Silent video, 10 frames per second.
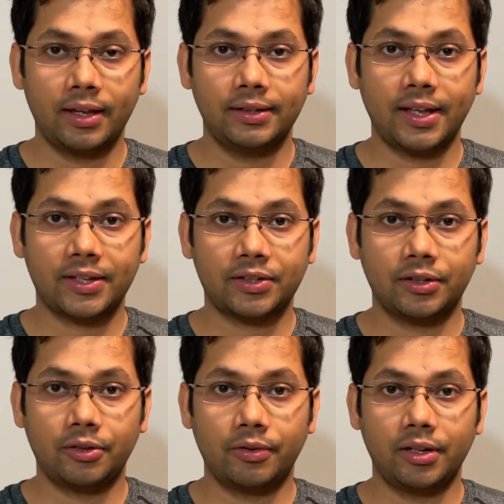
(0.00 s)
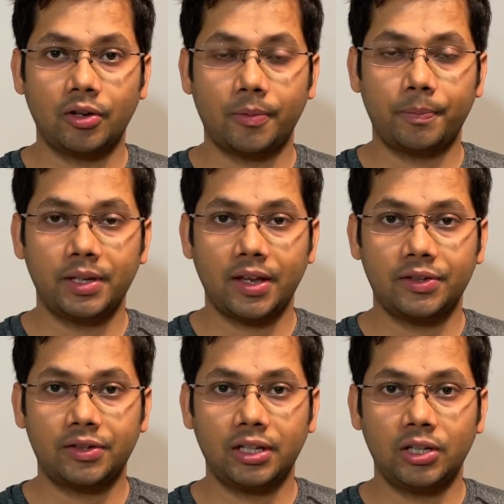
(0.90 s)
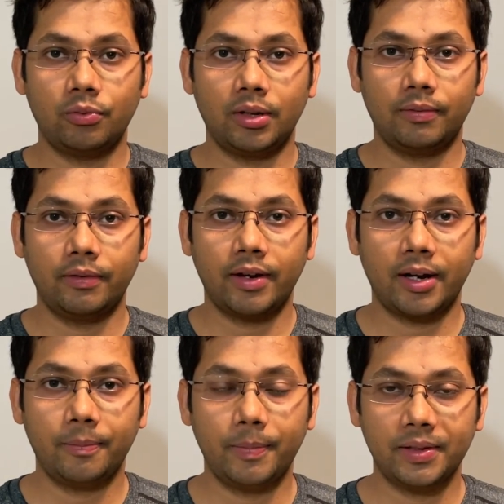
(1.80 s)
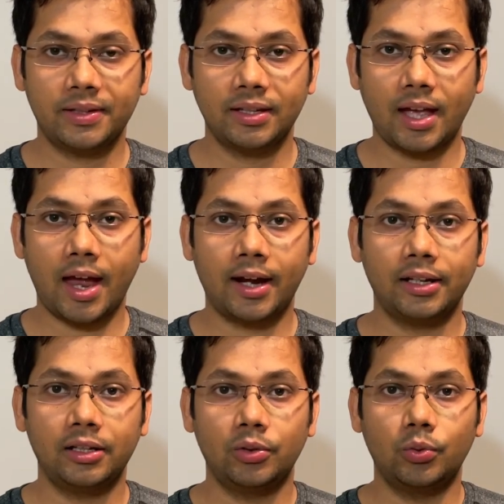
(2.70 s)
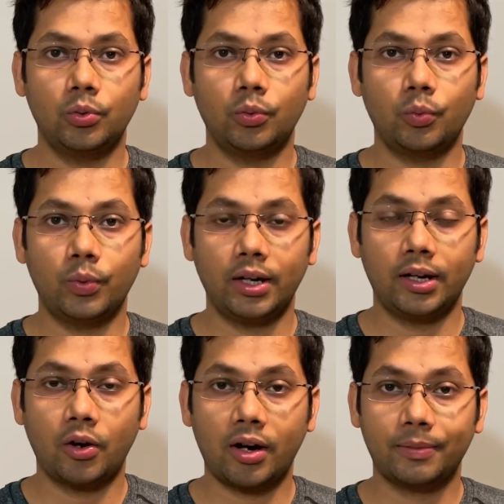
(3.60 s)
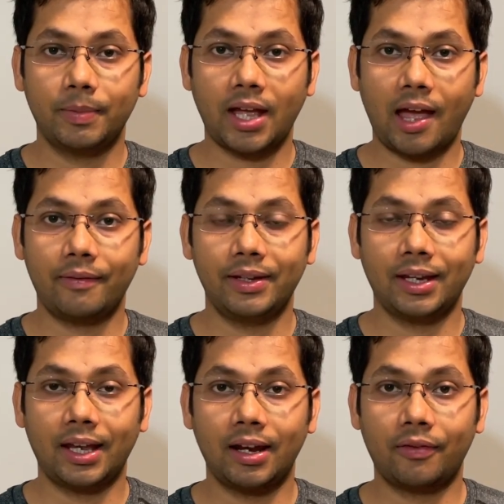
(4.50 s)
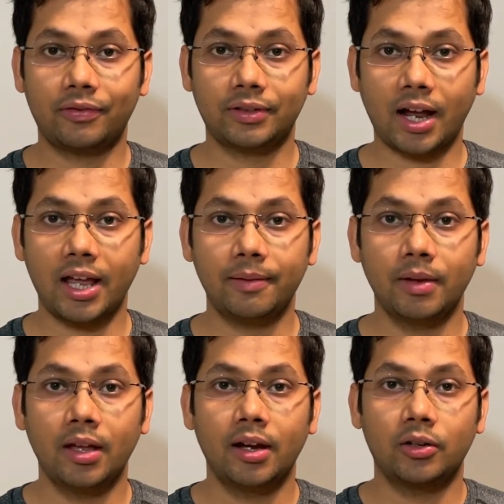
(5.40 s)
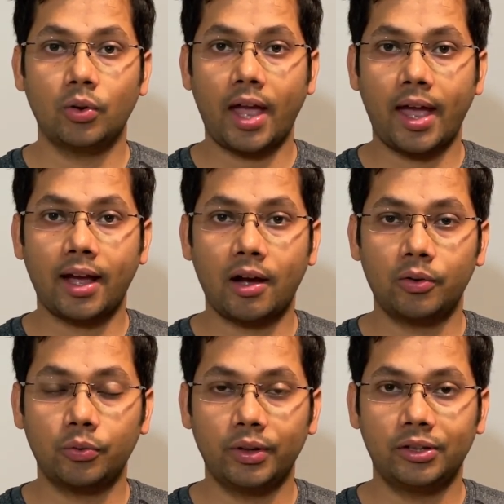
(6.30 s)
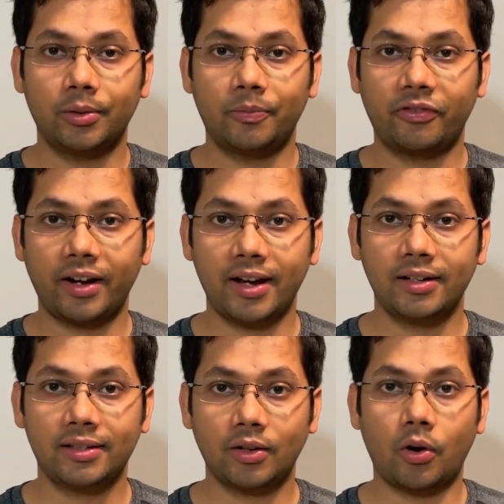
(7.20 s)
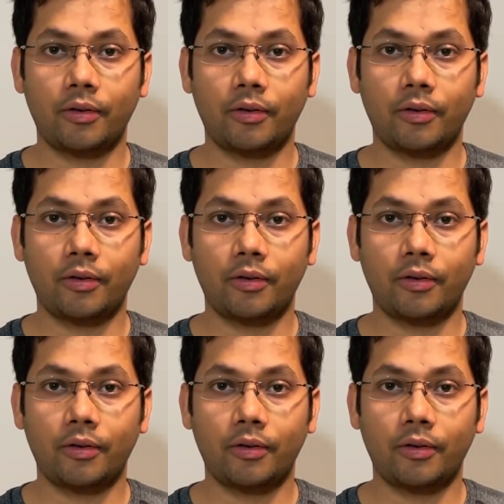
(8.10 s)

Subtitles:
Yes, during your PhD you will be very busy and you will not be having enough time to hang out with your friends or